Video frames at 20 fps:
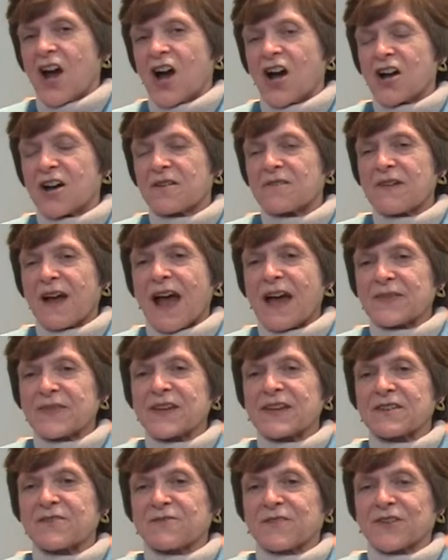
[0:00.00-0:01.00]
Uh, I
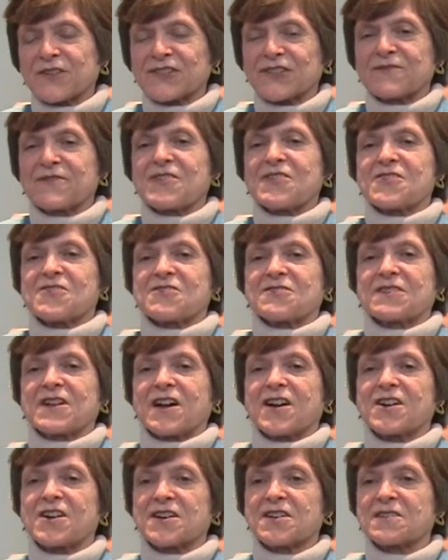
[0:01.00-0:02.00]
think, first of all,
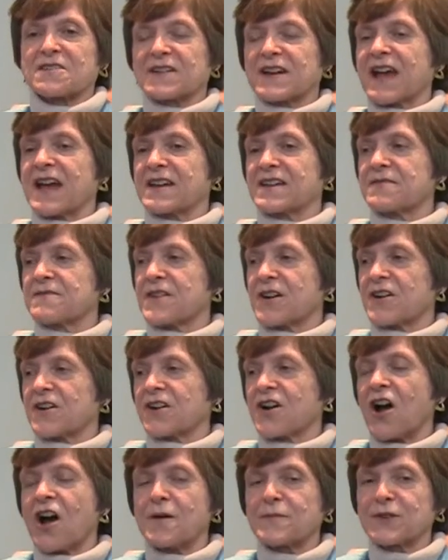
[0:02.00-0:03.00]
uh, kind of a
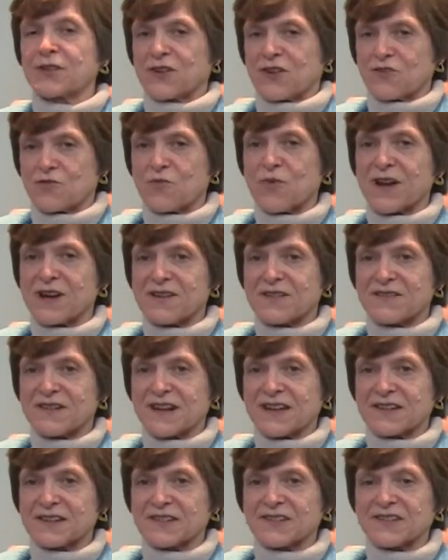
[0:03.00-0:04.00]
common
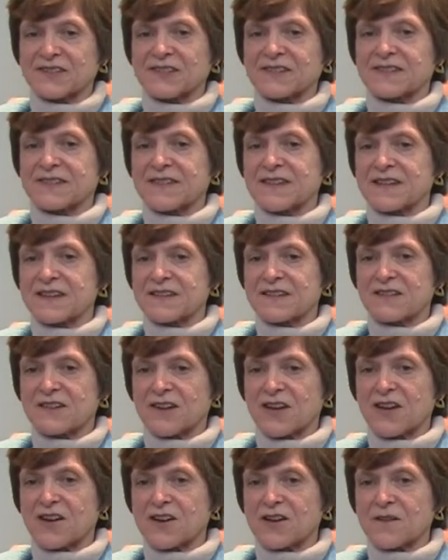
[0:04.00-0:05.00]
awareness that,
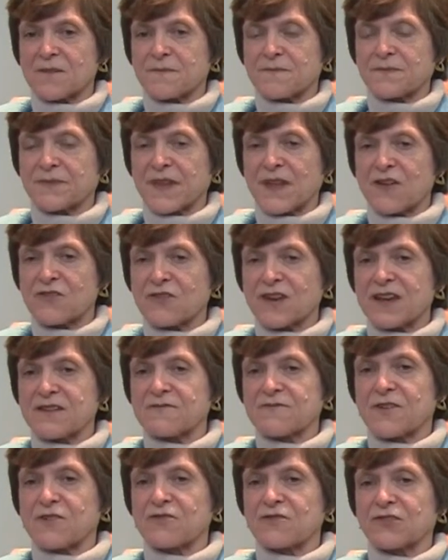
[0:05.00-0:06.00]
um, okay,
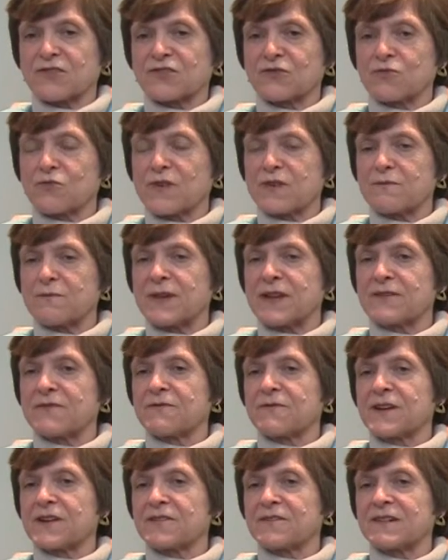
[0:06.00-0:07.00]
folks, we've been
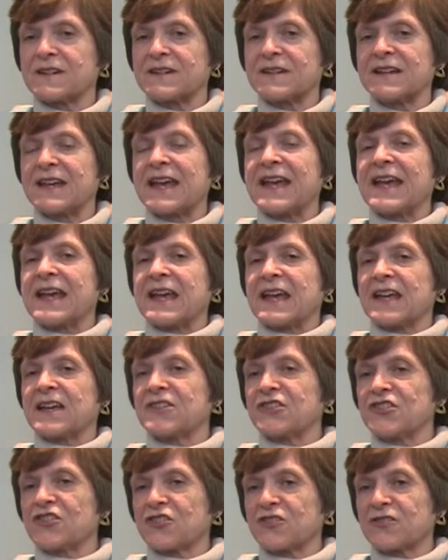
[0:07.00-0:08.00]
very
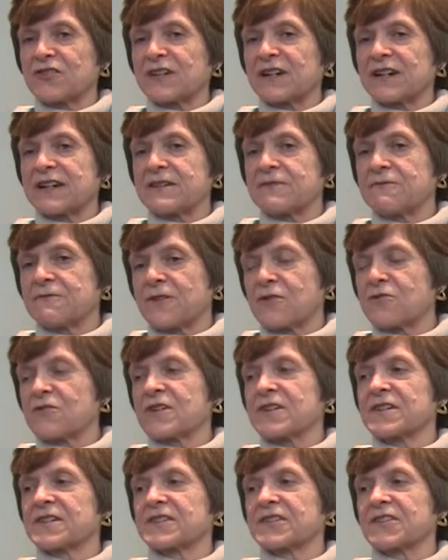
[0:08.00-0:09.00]
internally
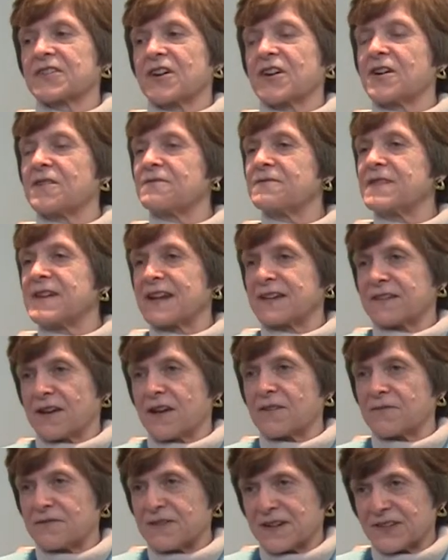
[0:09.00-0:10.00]
focused of, ne-
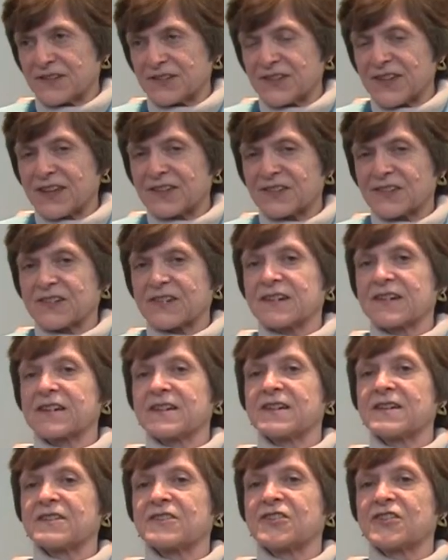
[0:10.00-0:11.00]
of
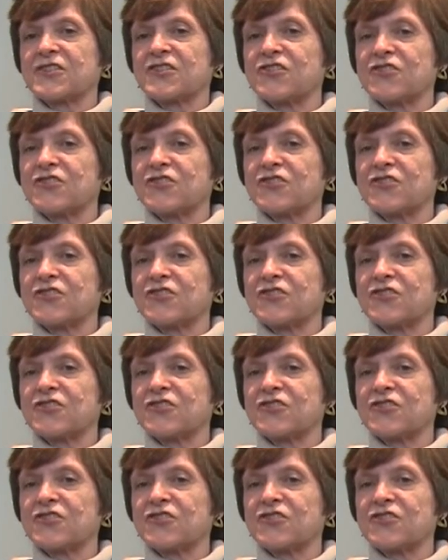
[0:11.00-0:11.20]
necessity to